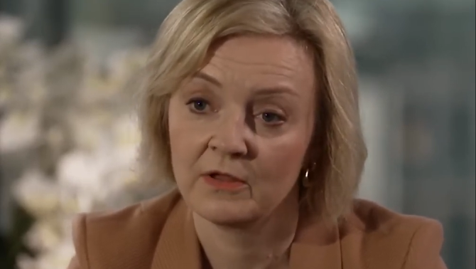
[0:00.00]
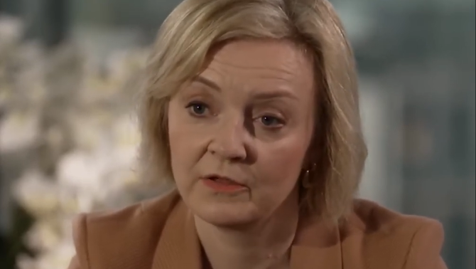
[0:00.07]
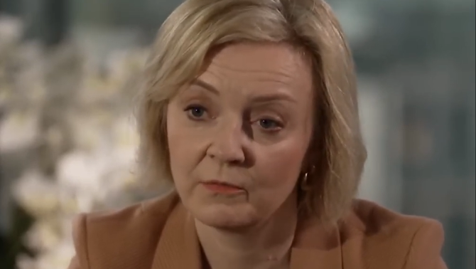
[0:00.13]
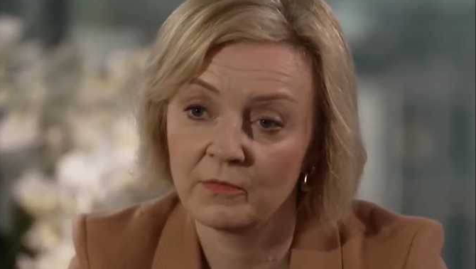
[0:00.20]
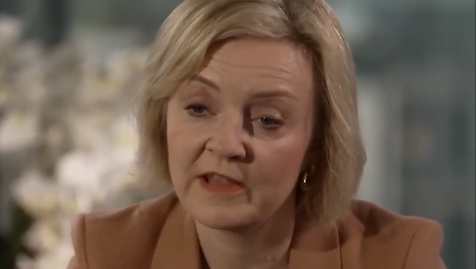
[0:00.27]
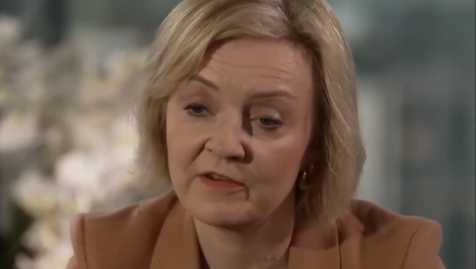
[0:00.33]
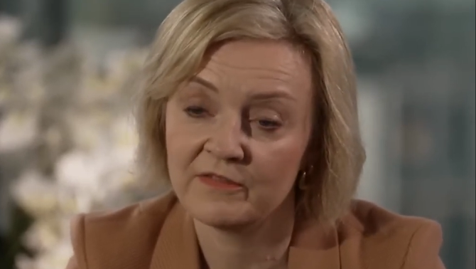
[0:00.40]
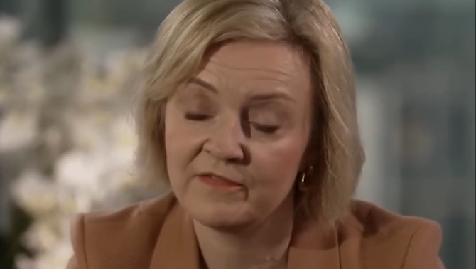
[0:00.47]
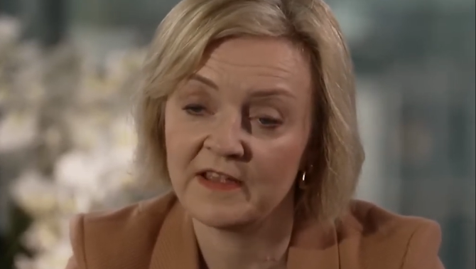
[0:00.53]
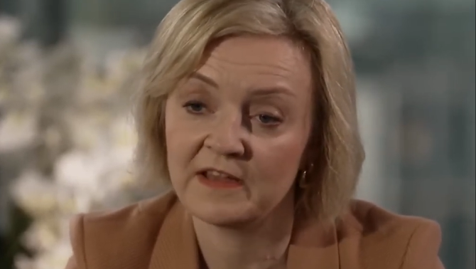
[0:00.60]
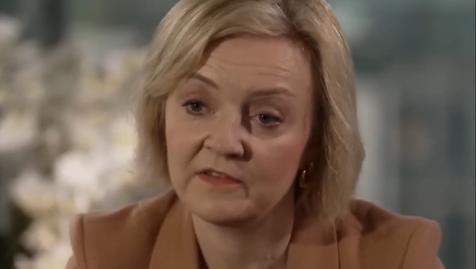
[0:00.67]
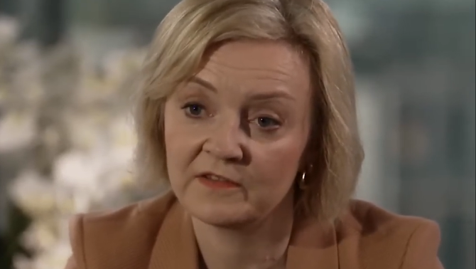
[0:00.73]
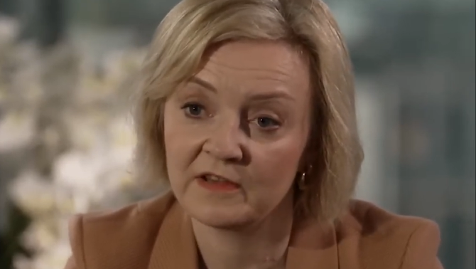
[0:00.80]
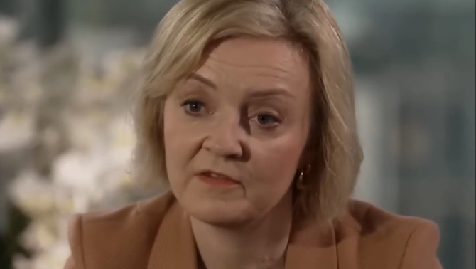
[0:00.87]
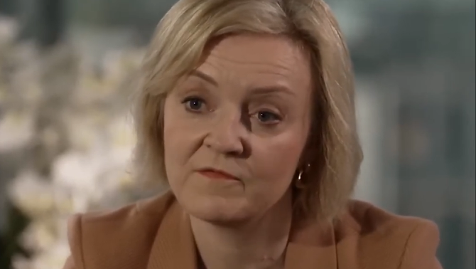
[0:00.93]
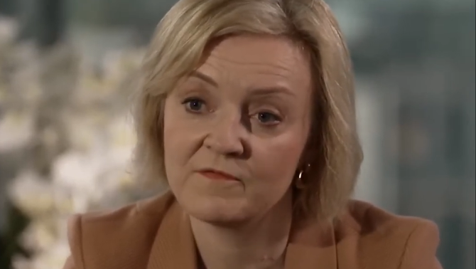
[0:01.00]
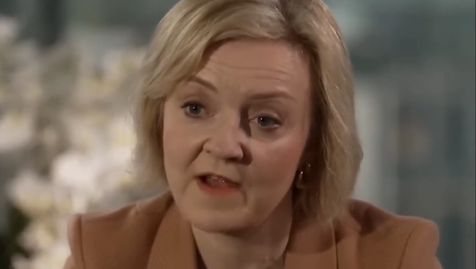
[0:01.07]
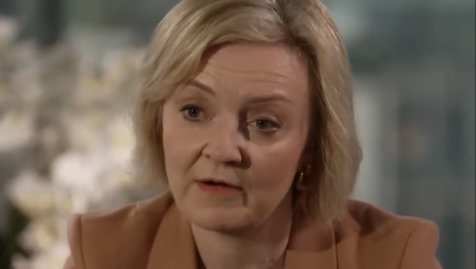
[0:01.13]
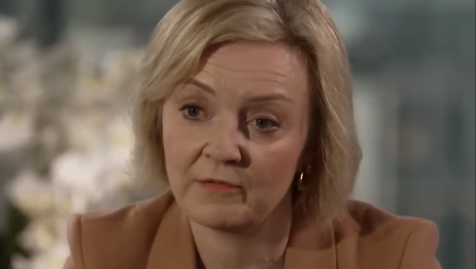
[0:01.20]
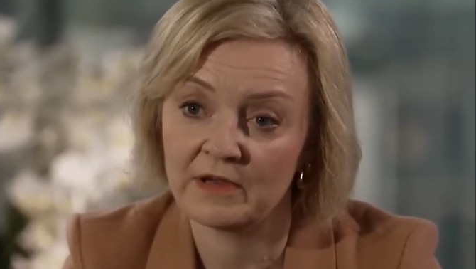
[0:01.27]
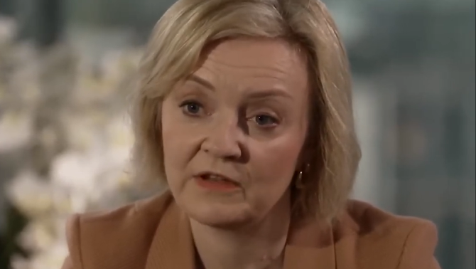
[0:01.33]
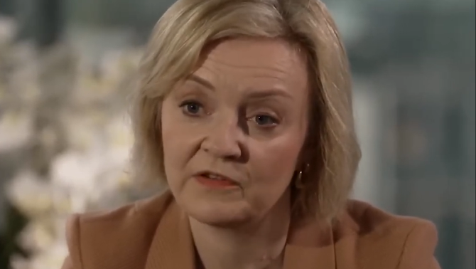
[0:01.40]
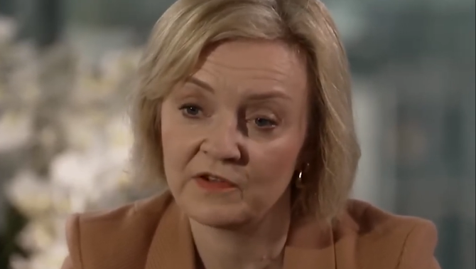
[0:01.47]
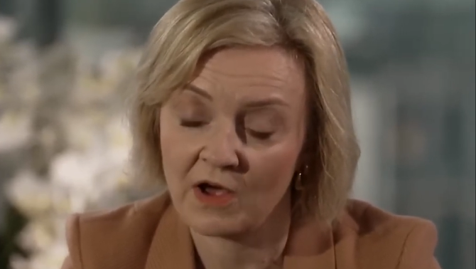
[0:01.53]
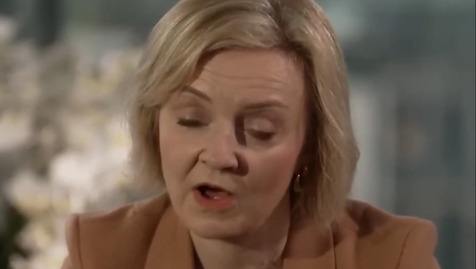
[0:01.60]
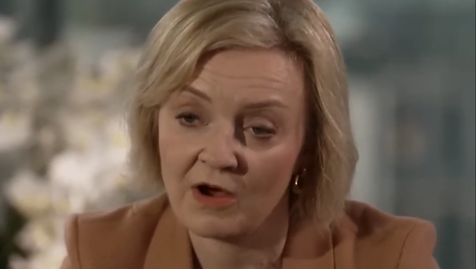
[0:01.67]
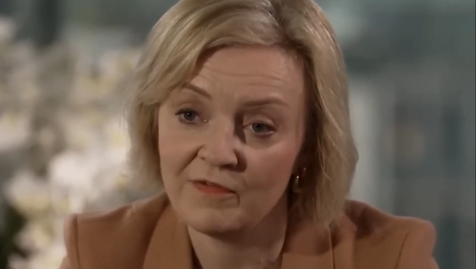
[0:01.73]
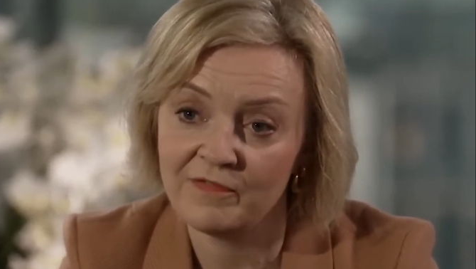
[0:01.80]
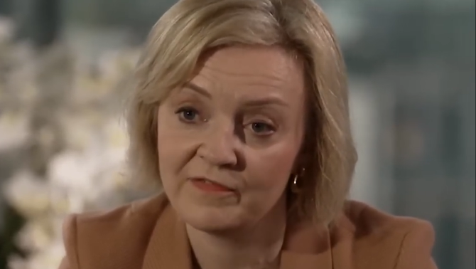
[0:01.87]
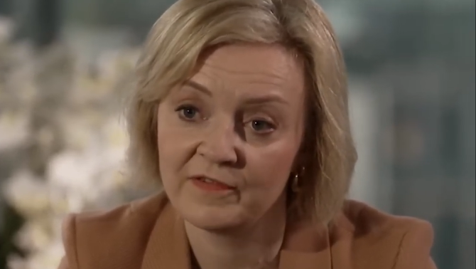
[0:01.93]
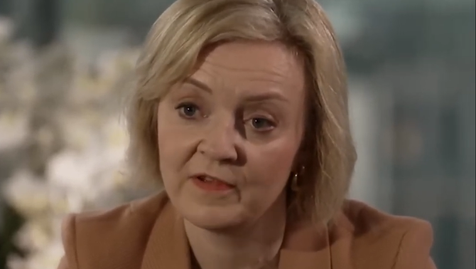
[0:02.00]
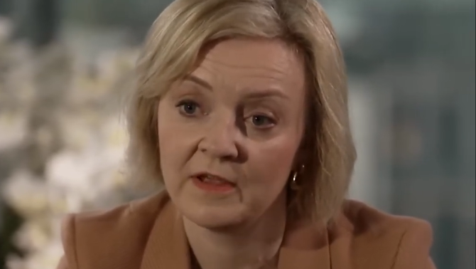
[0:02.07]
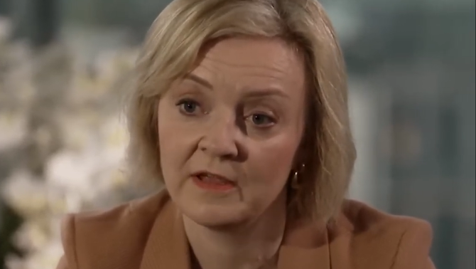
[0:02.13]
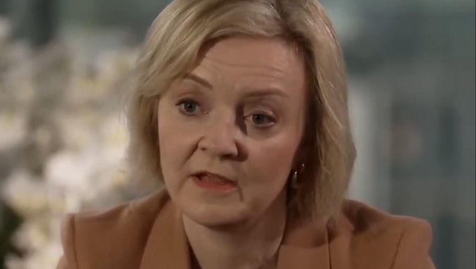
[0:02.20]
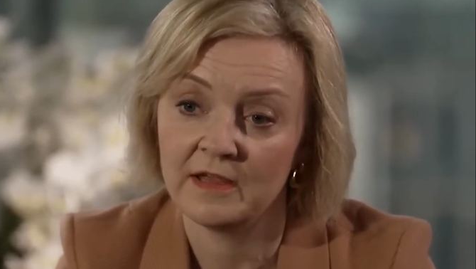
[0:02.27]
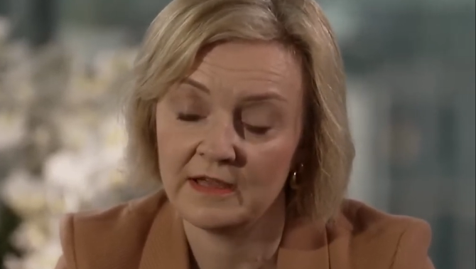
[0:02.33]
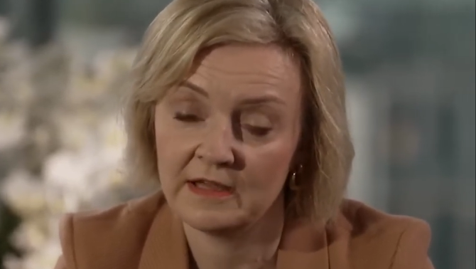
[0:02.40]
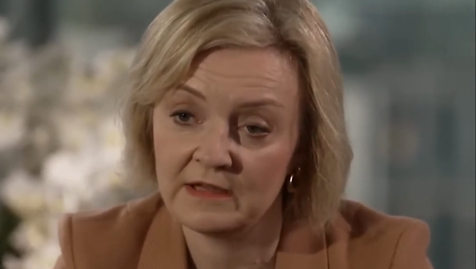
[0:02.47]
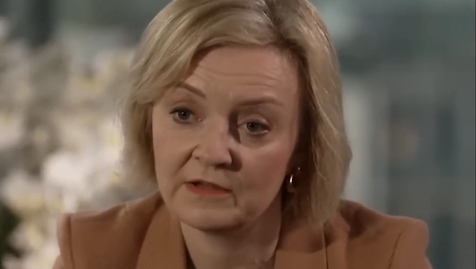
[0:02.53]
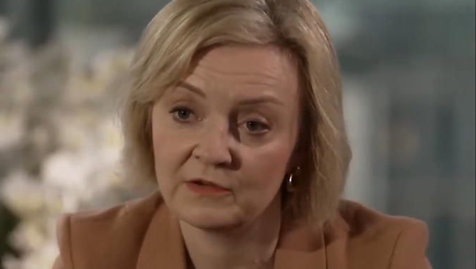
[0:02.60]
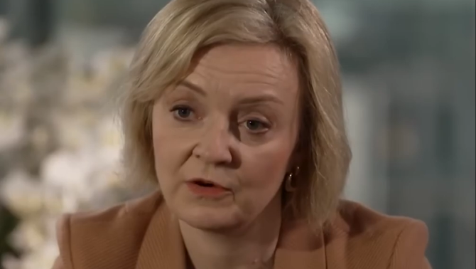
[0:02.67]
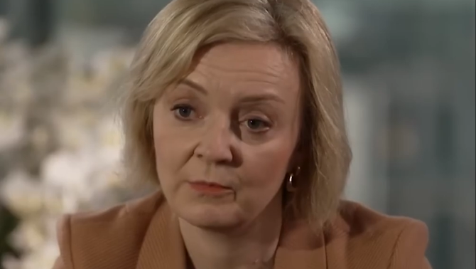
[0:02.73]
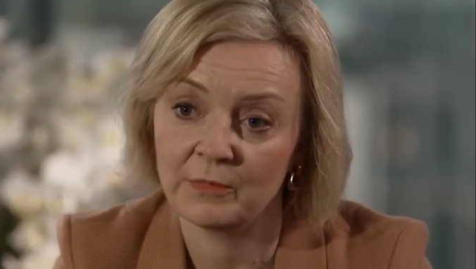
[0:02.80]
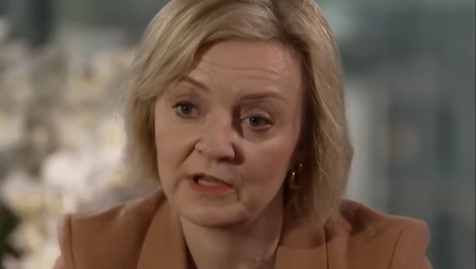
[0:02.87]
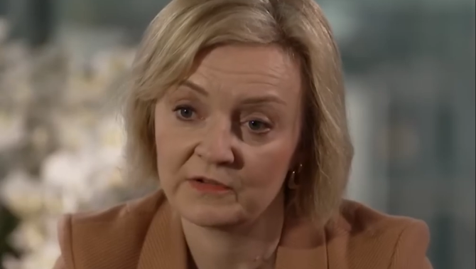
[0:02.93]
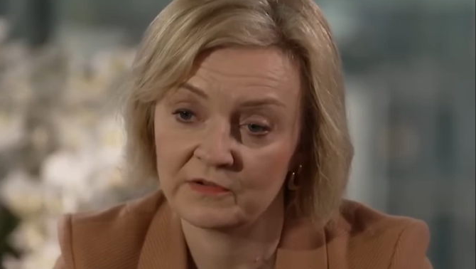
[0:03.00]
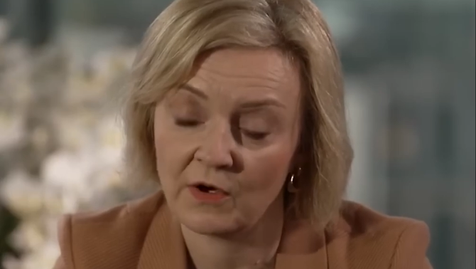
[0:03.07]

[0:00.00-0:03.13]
that we are facing very tough economic